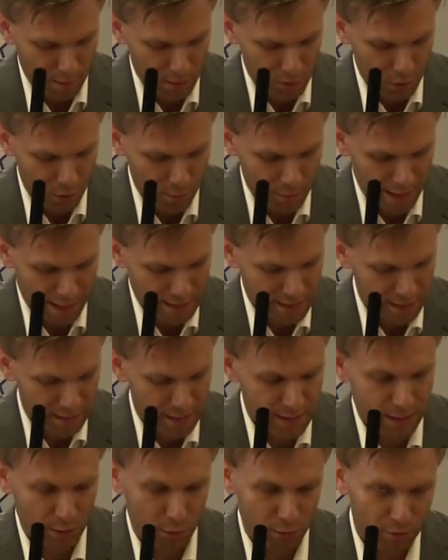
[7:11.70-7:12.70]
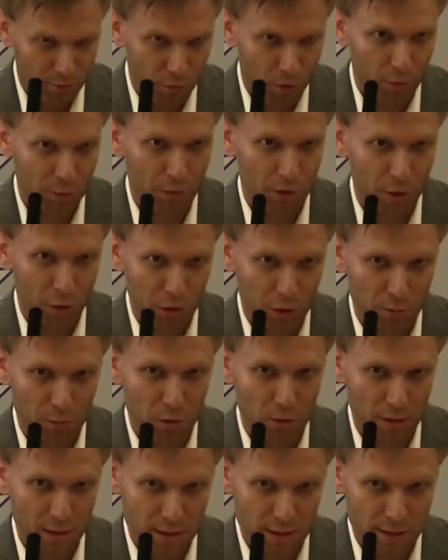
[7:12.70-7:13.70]
So it makes sense they would have formed their own
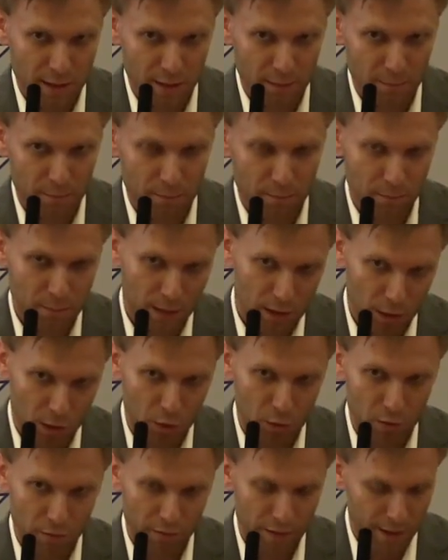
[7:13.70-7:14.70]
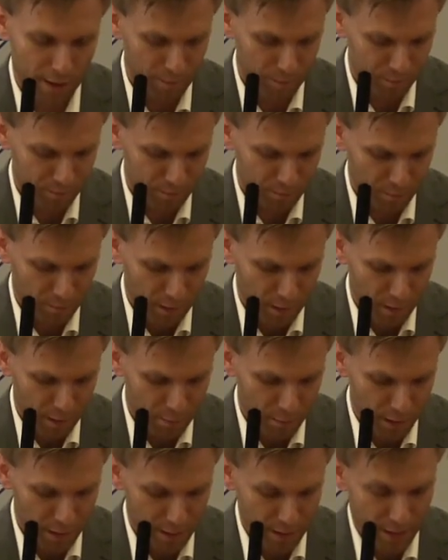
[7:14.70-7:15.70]
community team in lieu of that.
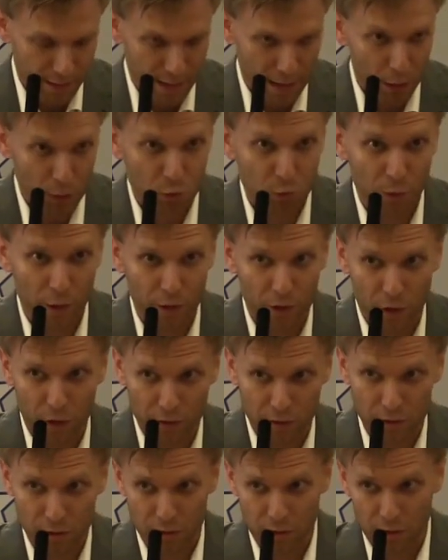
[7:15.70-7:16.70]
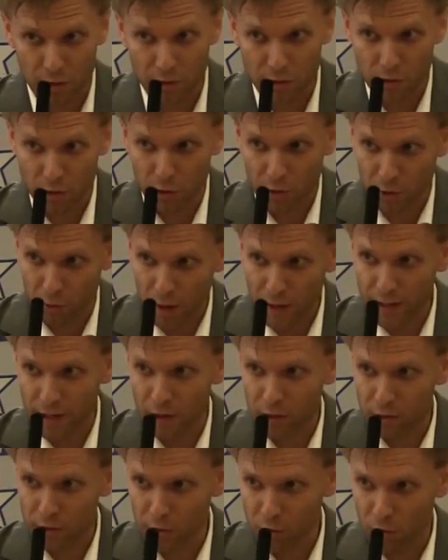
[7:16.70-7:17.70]
But elsewhere in Arkansas, including right
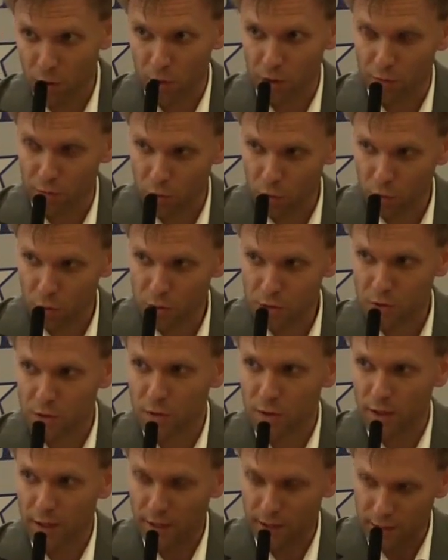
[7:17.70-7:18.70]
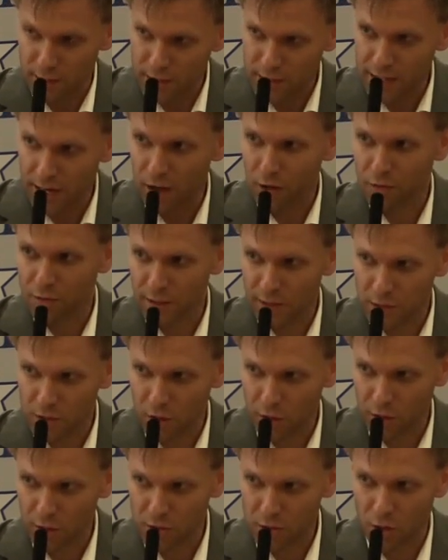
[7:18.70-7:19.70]
here in Little Rock, of course, in South and East
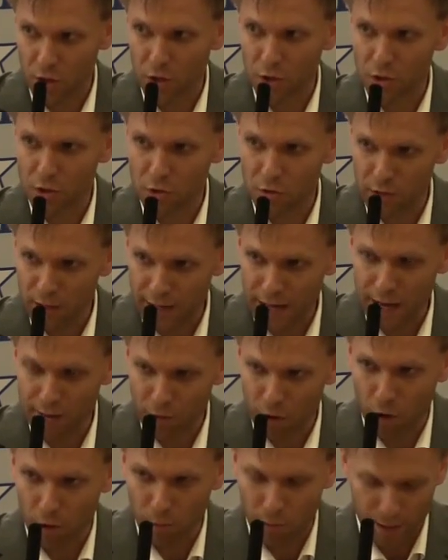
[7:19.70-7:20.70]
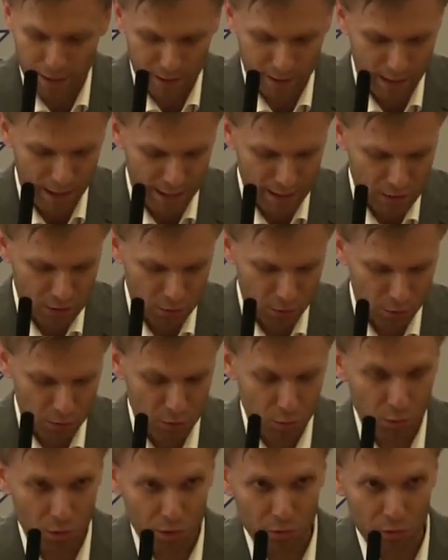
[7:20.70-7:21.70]
Arkansas, you did have all black high
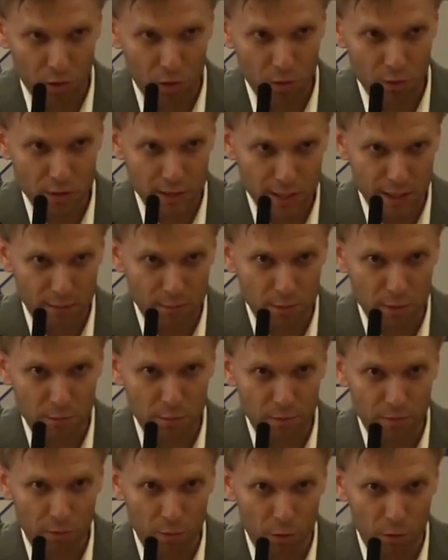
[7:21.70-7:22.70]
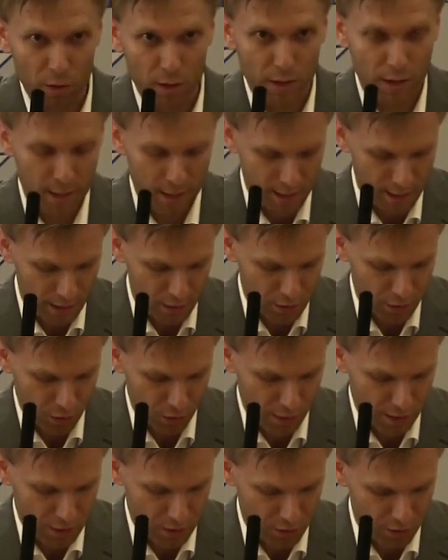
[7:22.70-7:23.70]
schools with their own teams before
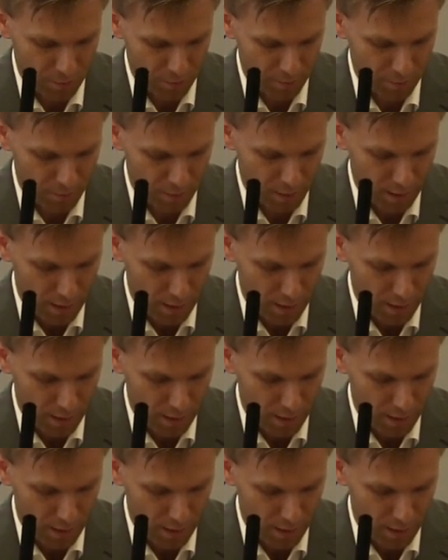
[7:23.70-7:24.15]
integration.